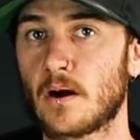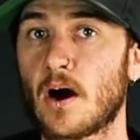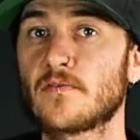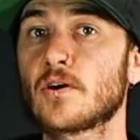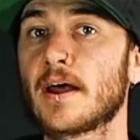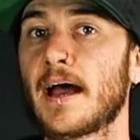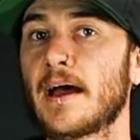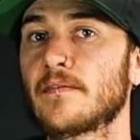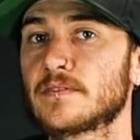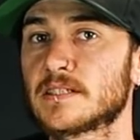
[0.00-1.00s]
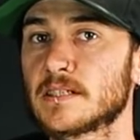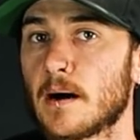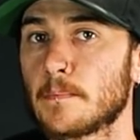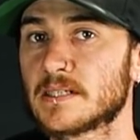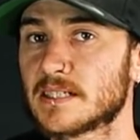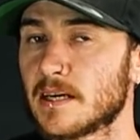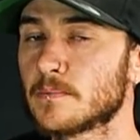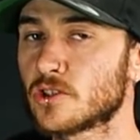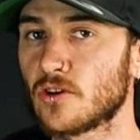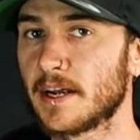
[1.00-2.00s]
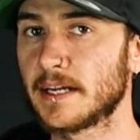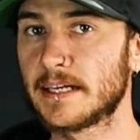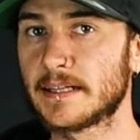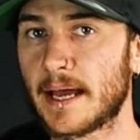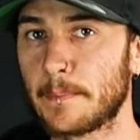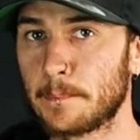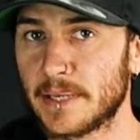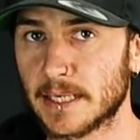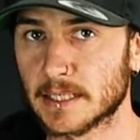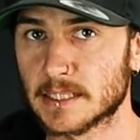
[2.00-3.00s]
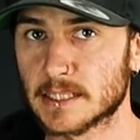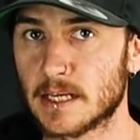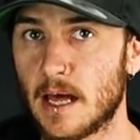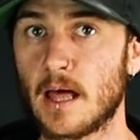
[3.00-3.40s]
I've got to have some substrate in that mix